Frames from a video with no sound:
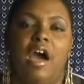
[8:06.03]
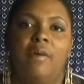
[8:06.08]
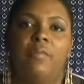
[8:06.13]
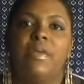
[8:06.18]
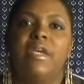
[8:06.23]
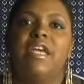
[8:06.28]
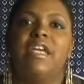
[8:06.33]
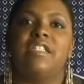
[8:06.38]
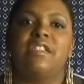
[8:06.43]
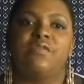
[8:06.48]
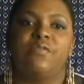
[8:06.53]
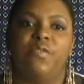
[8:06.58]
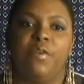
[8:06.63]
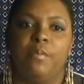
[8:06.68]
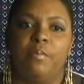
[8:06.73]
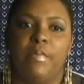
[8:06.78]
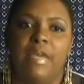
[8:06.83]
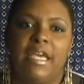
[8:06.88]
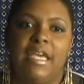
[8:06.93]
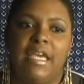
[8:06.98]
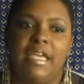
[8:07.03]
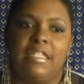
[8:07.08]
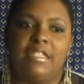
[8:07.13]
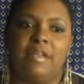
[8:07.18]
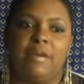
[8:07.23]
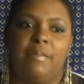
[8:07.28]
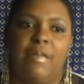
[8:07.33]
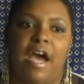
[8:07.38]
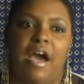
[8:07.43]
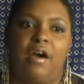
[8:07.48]
because for me, it's
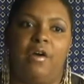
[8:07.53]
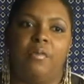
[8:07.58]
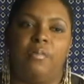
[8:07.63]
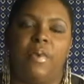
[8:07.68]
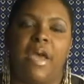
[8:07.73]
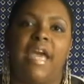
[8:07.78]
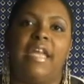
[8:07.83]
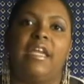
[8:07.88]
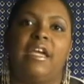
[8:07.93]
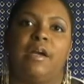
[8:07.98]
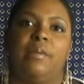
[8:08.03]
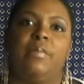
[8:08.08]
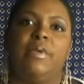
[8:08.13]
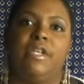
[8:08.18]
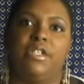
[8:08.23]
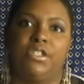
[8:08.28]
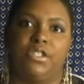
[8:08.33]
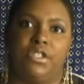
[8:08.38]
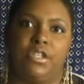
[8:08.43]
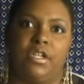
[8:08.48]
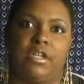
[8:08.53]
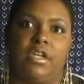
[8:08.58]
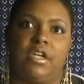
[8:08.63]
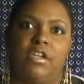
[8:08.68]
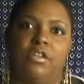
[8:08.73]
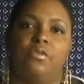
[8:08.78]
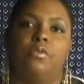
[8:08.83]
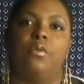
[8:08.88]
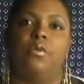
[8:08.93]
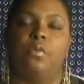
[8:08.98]
about painting a picture
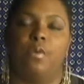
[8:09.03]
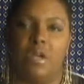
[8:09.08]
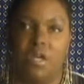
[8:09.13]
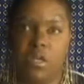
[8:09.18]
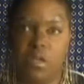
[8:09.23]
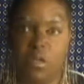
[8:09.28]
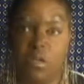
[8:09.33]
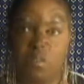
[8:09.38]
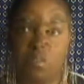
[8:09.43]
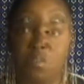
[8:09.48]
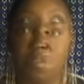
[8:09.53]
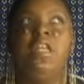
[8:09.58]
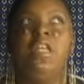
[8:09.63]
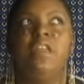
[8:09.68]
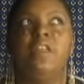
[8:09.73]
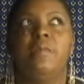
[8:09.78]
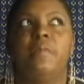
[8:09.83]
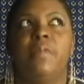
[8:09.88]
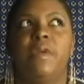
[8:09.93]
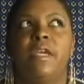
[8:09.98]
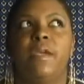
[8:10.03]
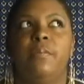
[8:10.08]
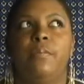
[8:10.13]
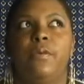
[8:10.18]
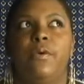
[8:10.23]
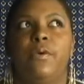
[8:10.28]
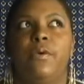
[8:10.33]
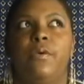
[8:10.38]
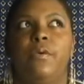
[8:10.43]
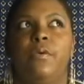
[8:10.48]
through words. One of the
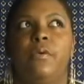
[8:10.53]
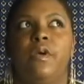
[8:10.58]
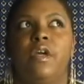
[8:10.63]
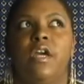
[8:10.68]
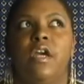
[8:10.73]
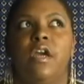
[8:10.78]
people